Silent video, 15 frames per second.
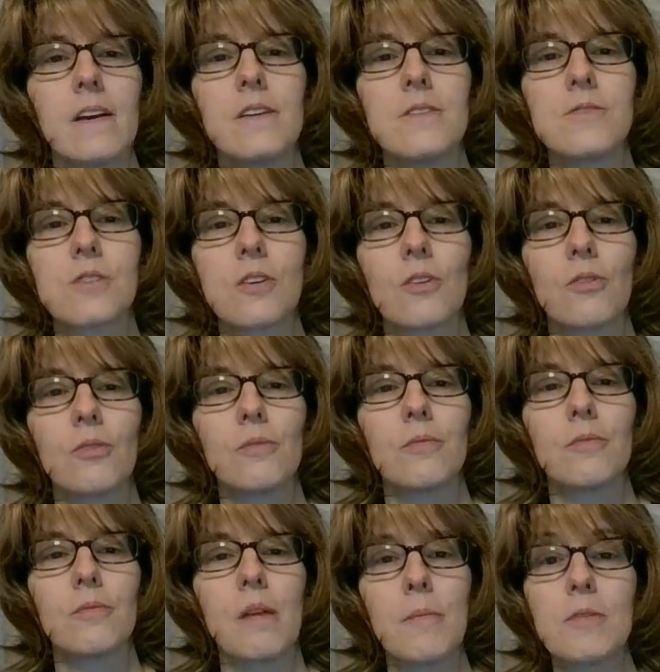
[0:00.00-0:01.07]
So
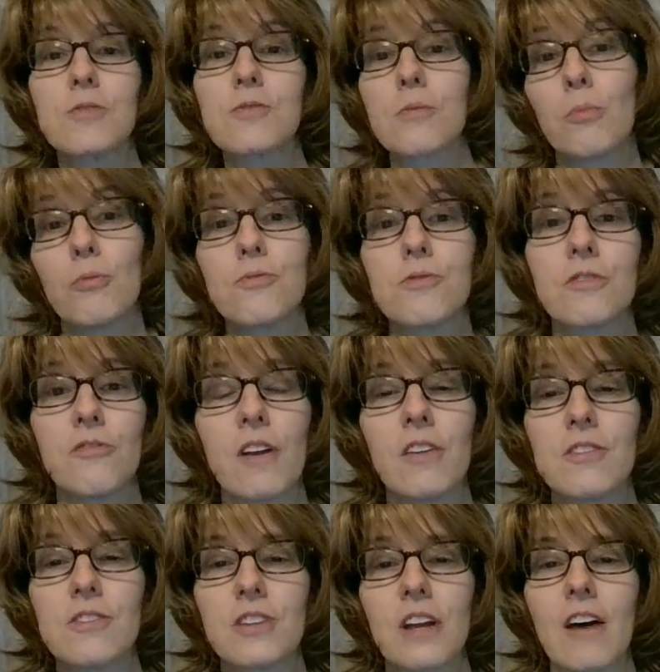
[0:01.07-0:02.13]
maybe there's a boost of
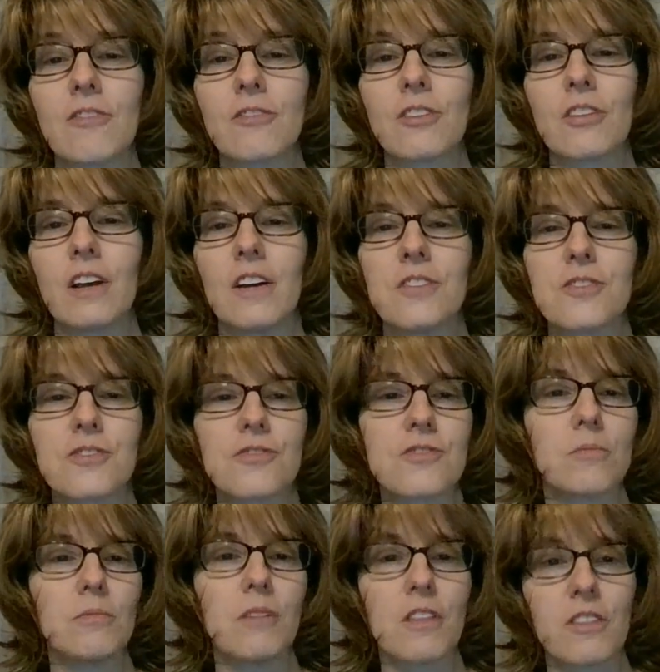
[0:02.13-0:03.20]
energy after lunch or
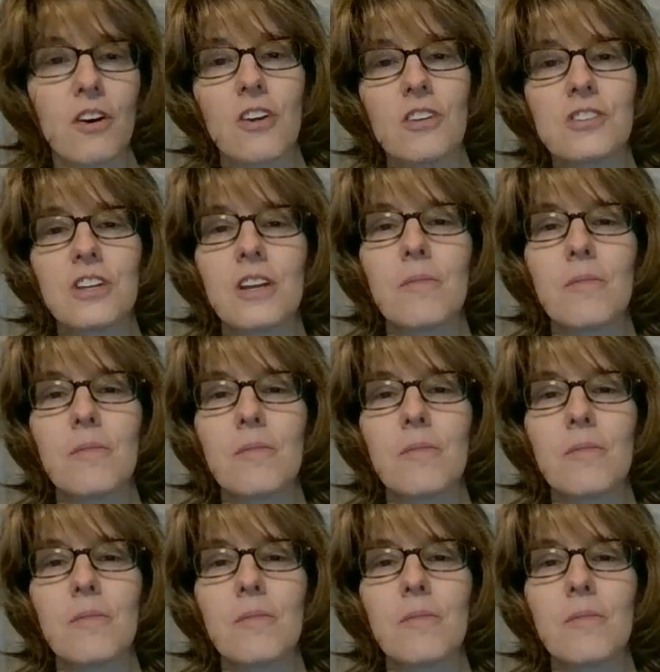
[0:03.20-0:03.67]
some lethargy.